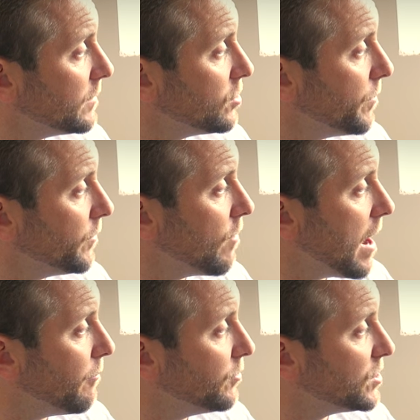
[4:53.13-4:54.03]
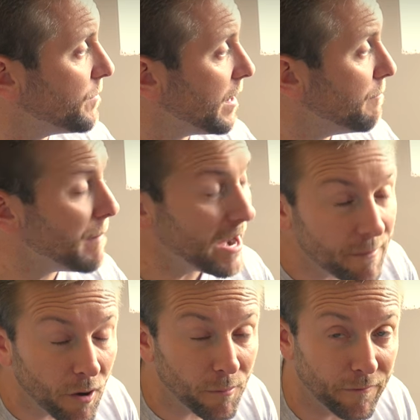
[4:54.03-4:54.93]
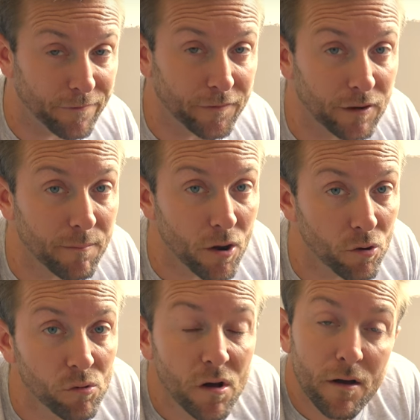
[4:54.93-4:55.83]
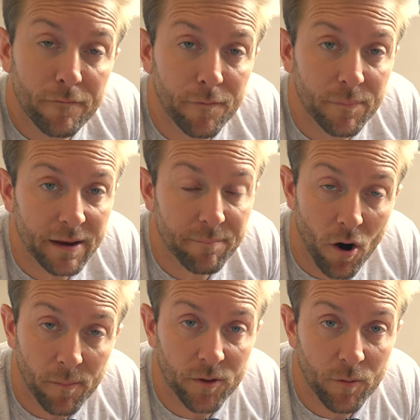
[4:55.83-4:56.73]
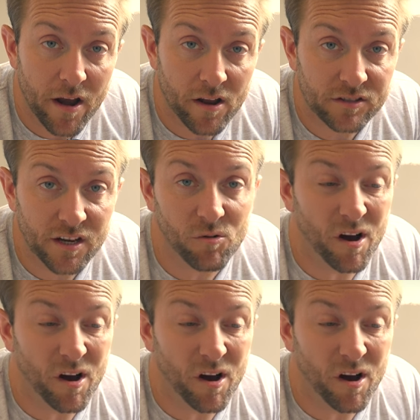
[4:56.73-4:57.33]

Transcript: the top of the rad wants to be a minimum of 50 mil from the bottom of the windowsill.